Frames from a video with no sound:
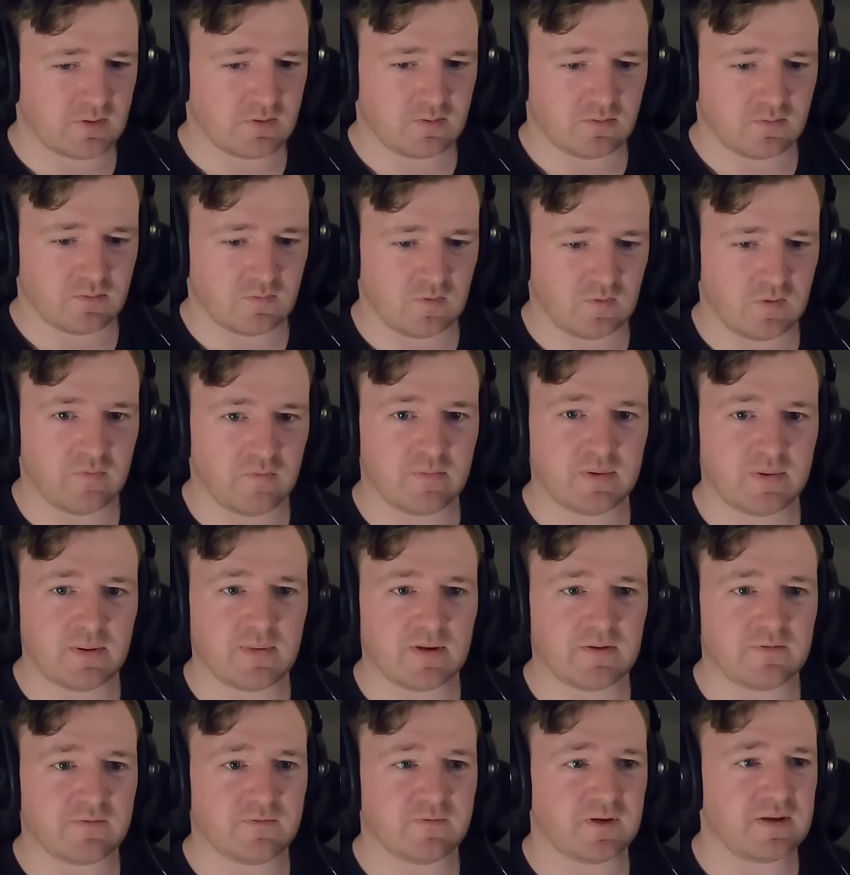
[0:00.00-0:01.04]
What would be
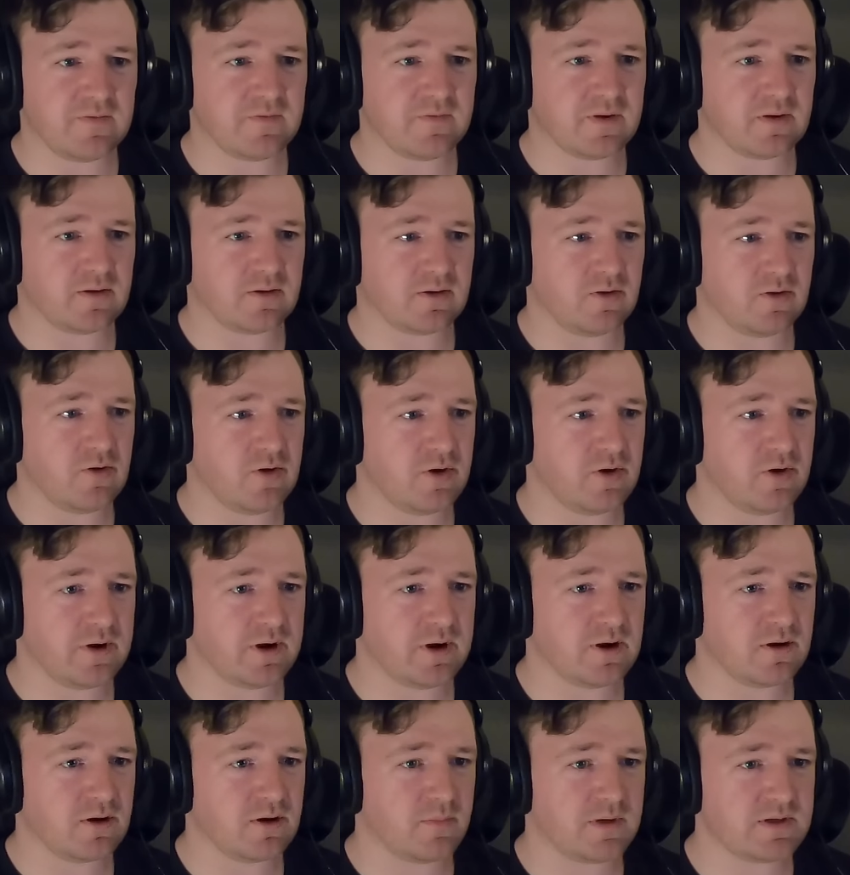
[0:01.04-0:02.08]
my favorite logo
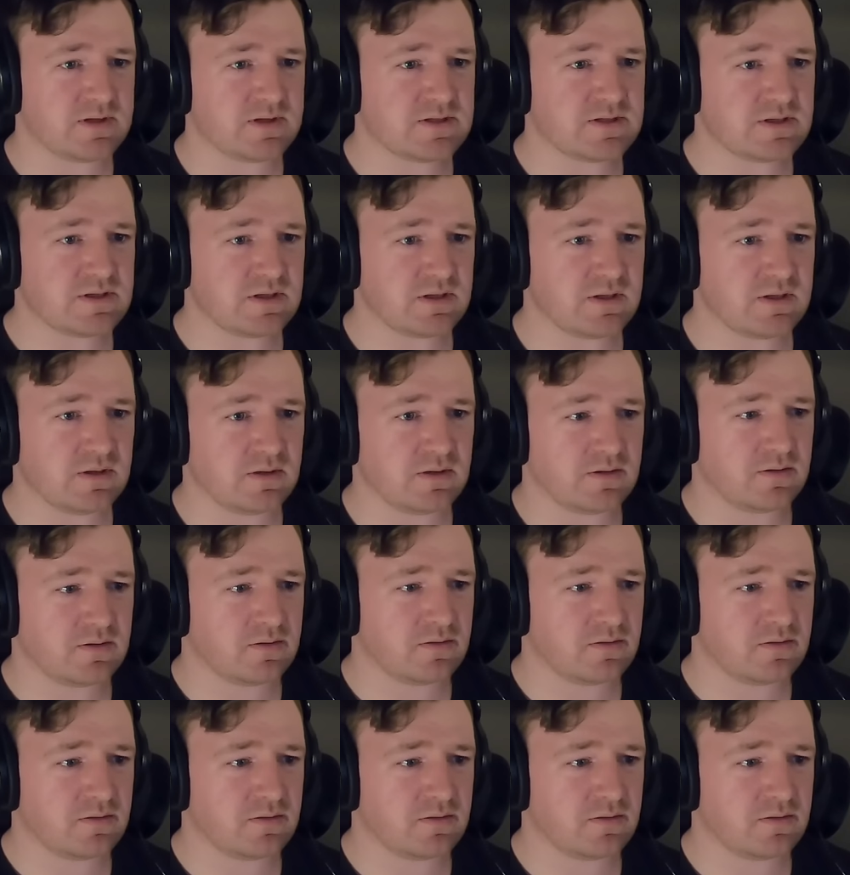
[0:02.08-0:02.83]
here? Let me see.